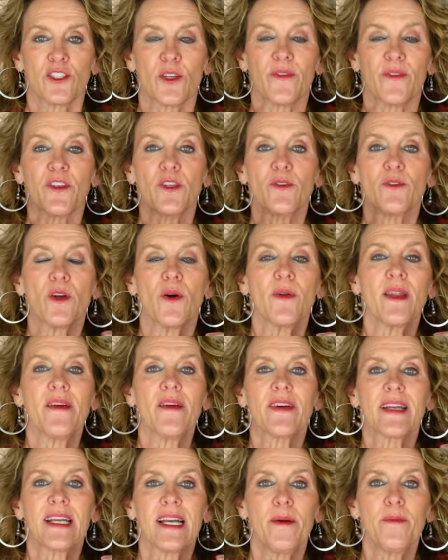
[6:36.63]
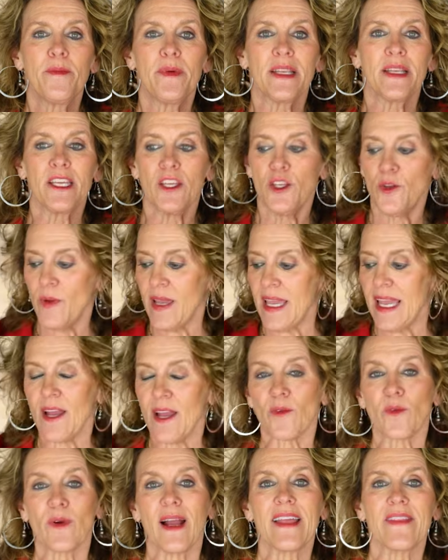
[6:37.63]
So if you don't have a company, you
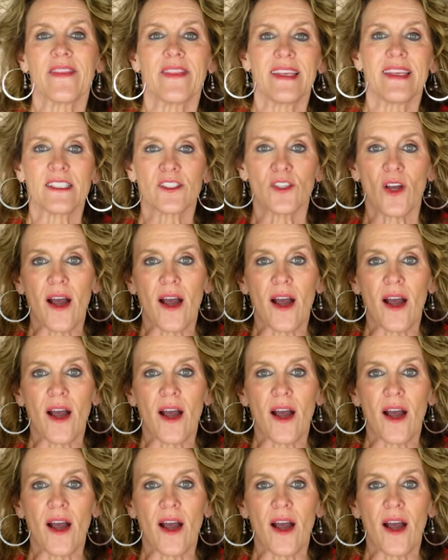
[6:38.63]
can't write this